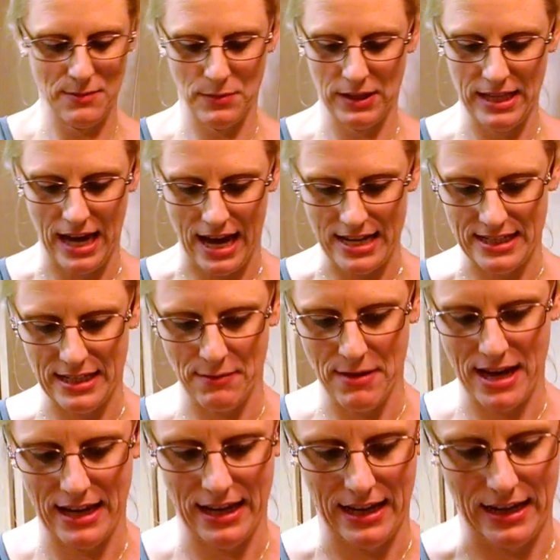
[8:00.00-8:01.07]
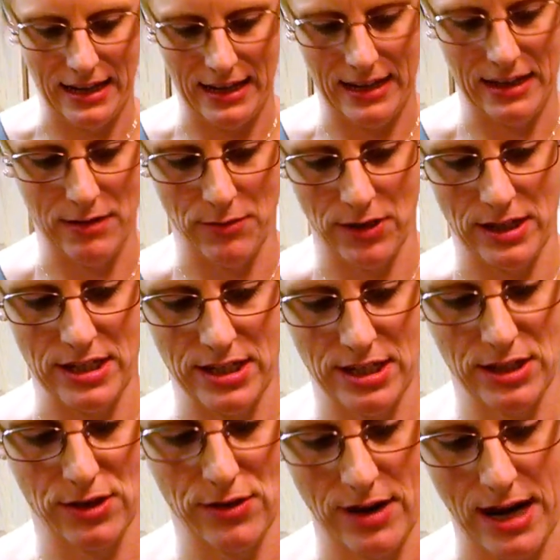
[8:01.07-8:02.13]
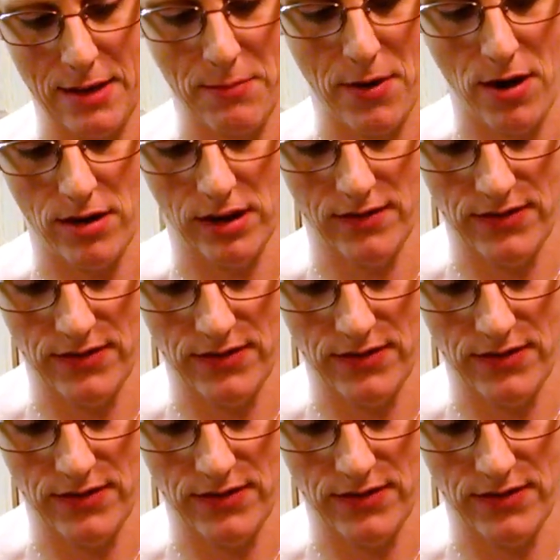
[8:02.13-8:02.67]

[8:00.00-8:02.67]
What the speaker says: Put the icing bag in it, and then we're going to scrape all